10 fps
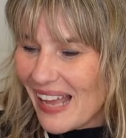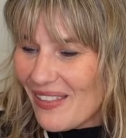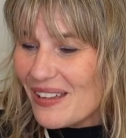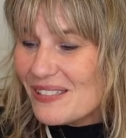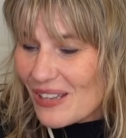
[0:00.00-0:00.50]

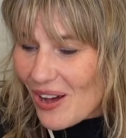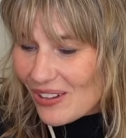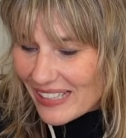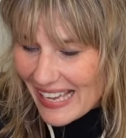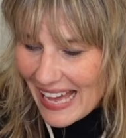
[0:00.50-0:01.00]
That's
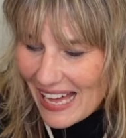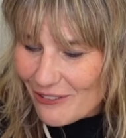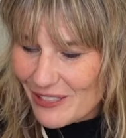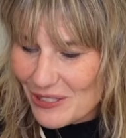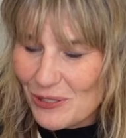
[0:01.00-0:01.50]
all I
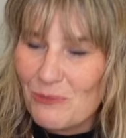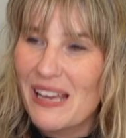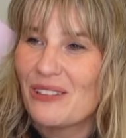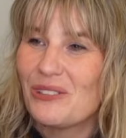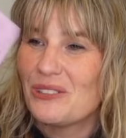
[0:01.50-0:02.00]
have. This is
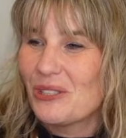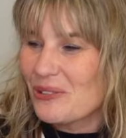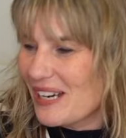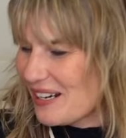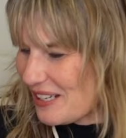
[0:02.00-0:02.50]
my little
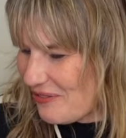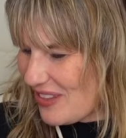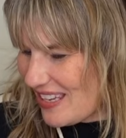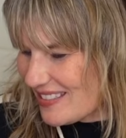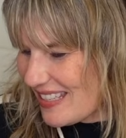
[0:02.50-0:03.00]
note card of
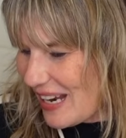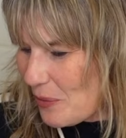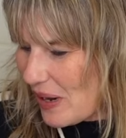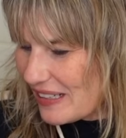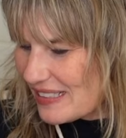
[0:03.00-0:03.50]
things that I
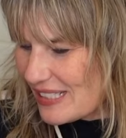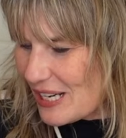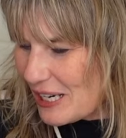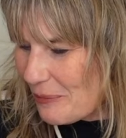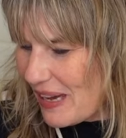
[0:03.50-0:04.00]
wanted to
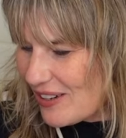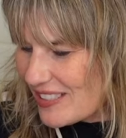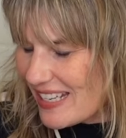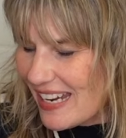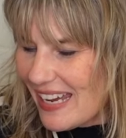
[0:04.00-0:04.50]
talk about.